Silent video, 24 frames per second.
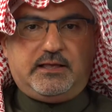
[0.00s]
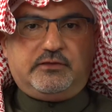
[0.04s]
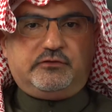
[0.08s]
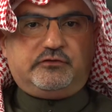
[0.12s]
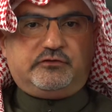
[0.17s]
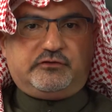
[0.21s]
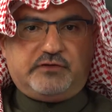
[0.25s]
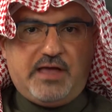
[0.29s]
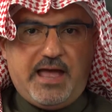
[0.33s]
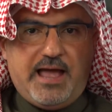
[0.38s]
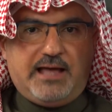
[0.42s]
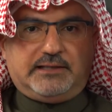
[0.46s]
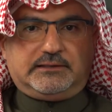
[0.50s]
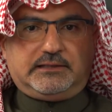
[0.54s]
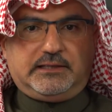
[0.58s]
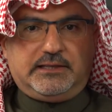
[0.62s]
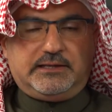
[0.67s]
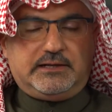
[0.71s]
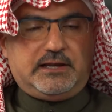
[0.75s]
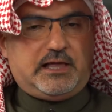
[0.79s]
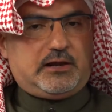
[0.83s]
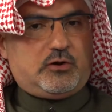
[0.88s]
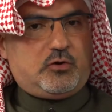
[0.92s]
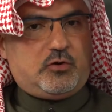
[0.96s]

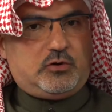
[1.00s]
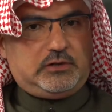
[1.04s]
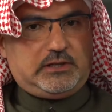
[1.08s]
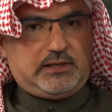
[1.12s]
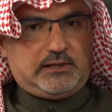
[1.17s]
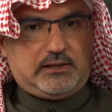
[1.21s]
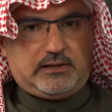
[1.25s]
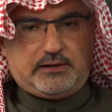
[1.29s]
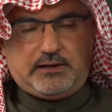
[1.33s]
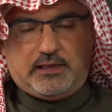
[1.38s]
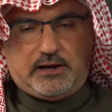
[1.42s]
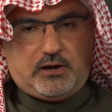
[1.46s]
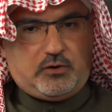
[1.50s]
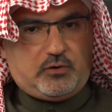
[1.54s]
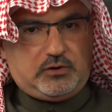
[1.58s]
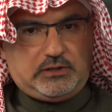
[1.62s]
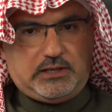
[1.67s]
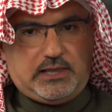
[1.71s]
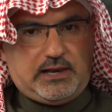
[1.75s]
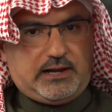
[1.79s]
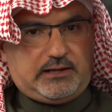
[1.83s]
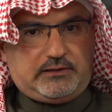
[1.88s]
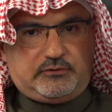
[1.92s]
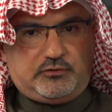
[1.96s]
sadly, not a whole
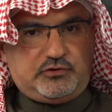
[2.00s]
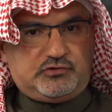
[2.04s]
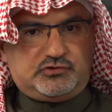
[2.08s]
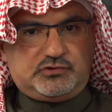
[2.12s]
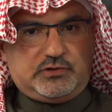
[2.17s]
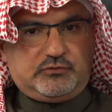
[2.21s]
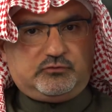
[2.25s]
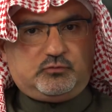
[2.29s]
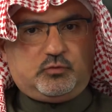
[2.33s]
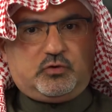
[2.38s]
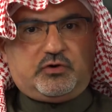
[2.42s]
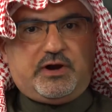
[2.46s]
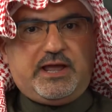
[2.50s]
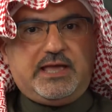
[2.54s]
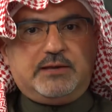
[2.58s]
lot of Christians were